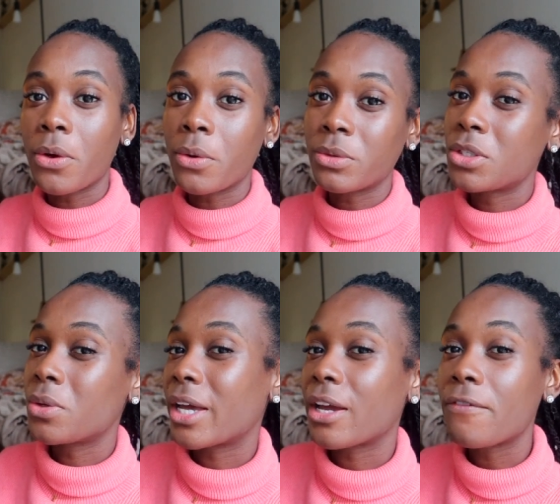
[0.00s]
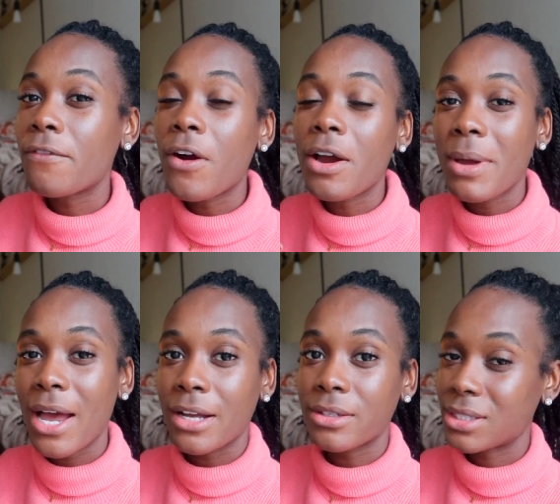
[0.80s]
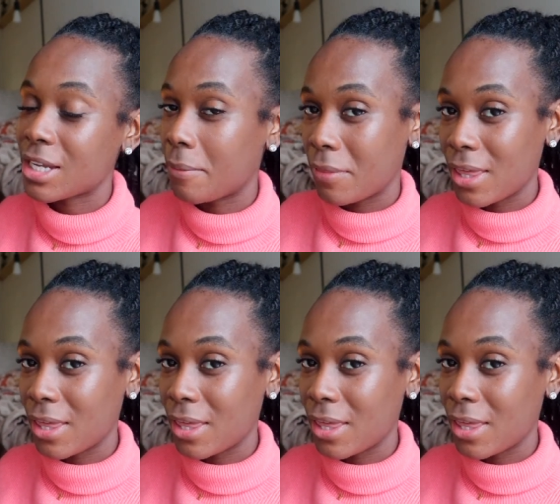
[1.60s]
go to like a farmhouse type